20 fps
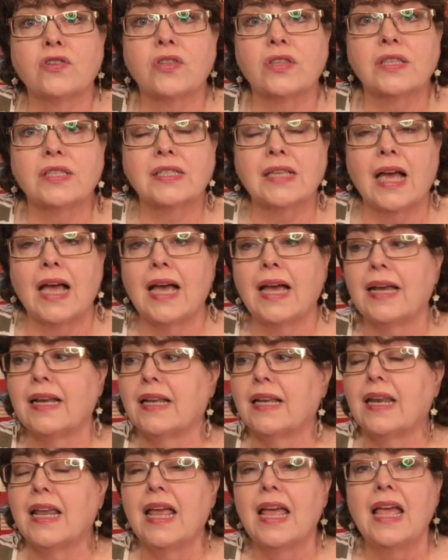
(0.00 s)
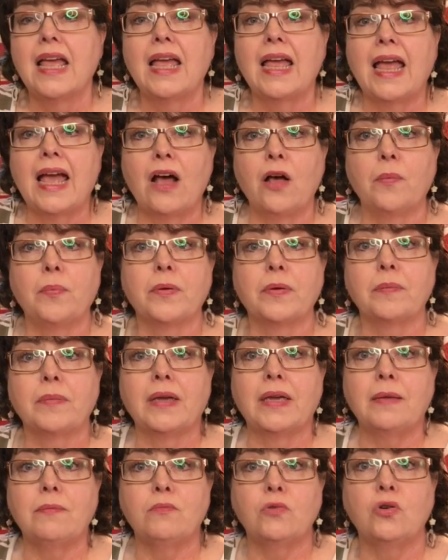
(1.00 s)
to the side and helping
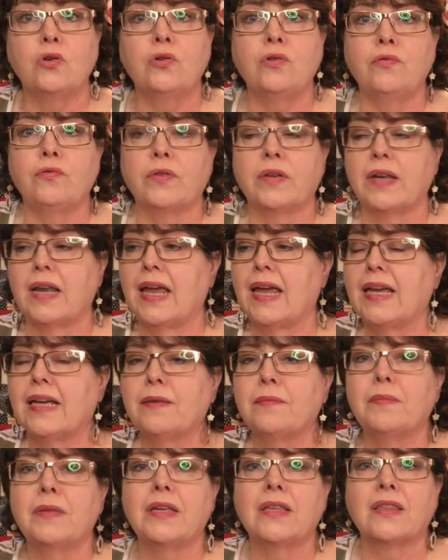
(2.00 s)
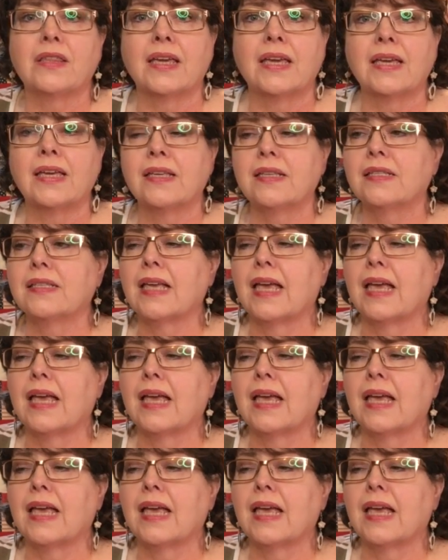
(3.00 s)
me move and hand me things,